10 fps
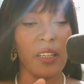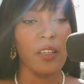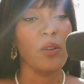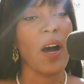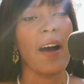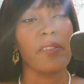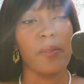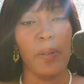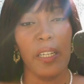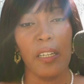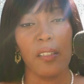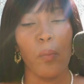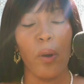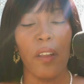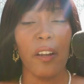think that you have to be
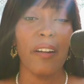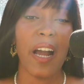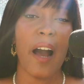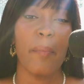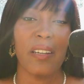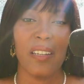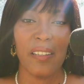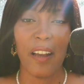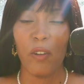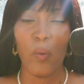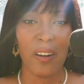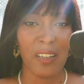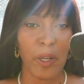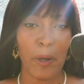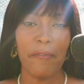someone that you're not, because everyone
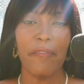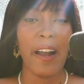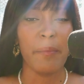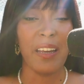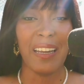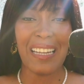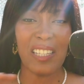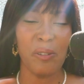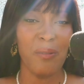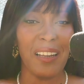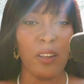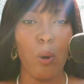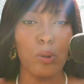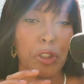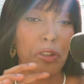is confining into like the
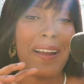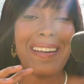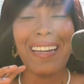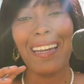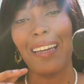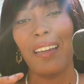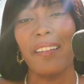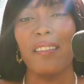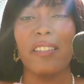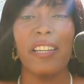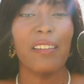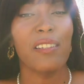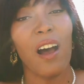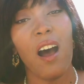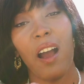whole trending and
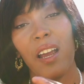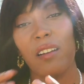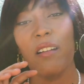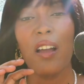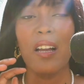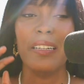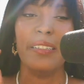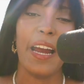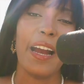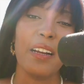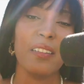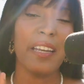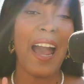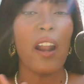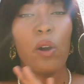TikTok and dance
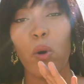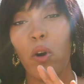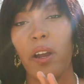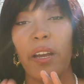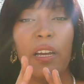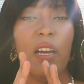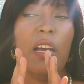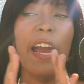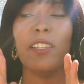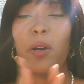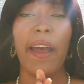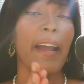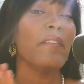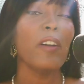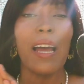category. It's
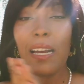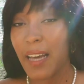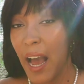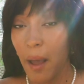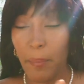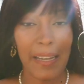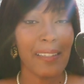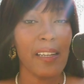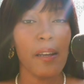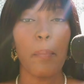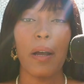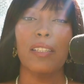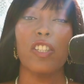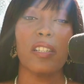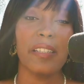okay if you're like that, amazing,
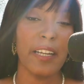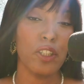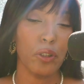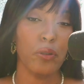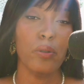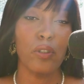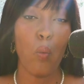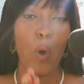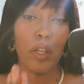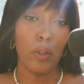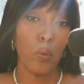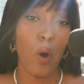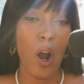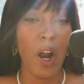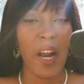but just stay true to what you
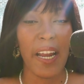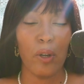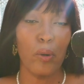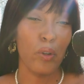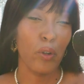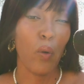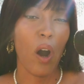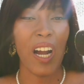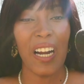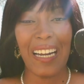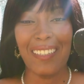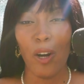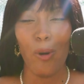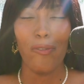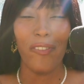are and who you are, and
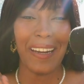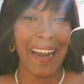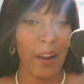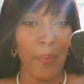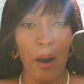don't forget